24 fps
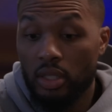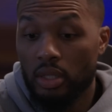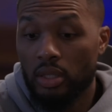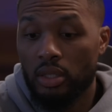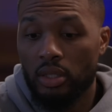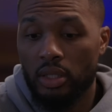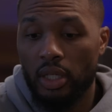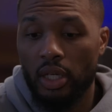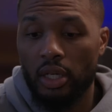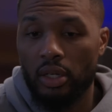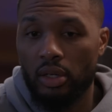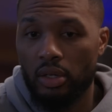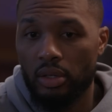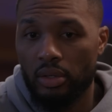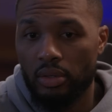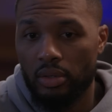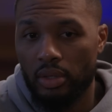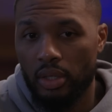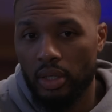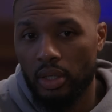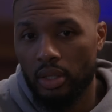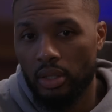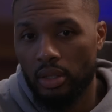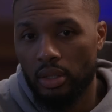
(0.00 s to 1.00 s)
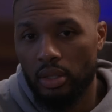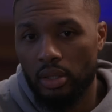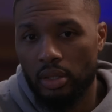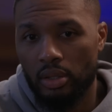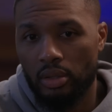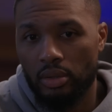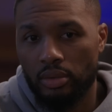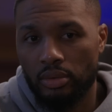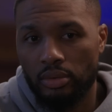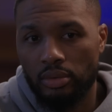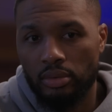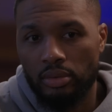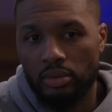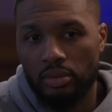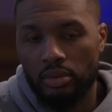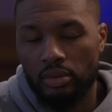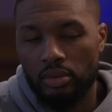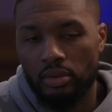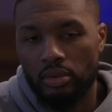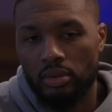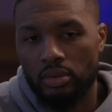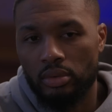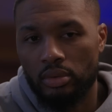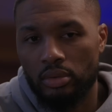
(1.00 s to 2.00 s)
a standard. And,
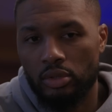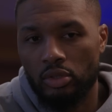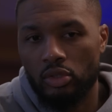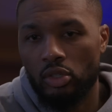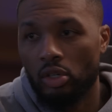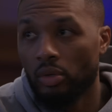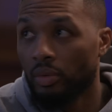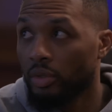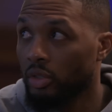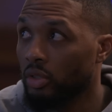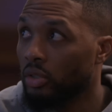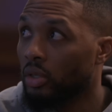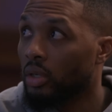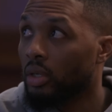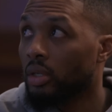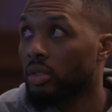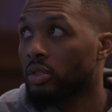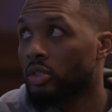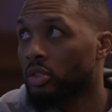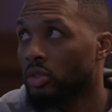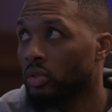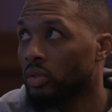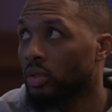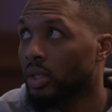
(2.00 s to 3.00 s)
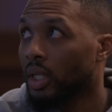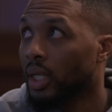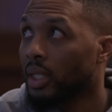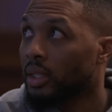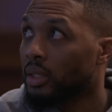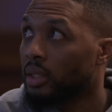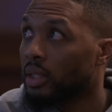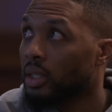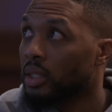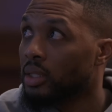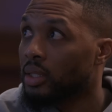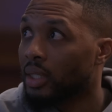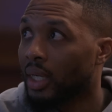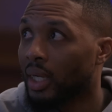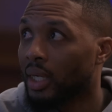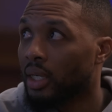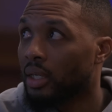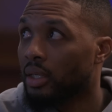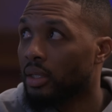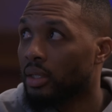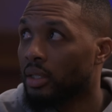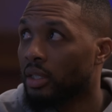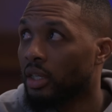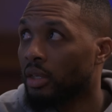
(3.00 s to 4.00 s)
you know, when you go to a school like this, I
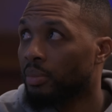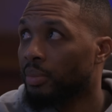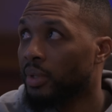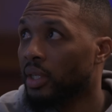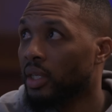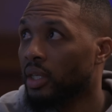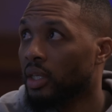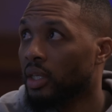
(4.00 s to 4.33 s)
didn't come in